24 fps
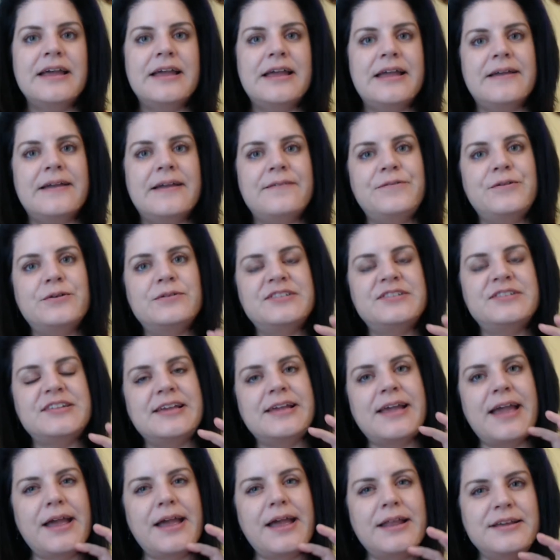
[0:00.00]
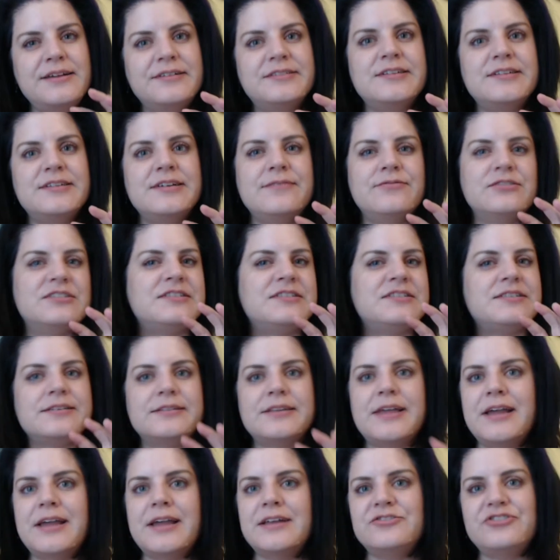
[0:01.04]
If you see any even
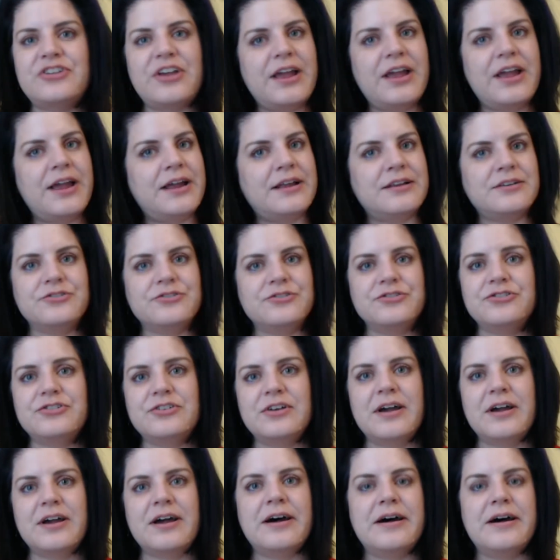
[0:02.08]
slight change,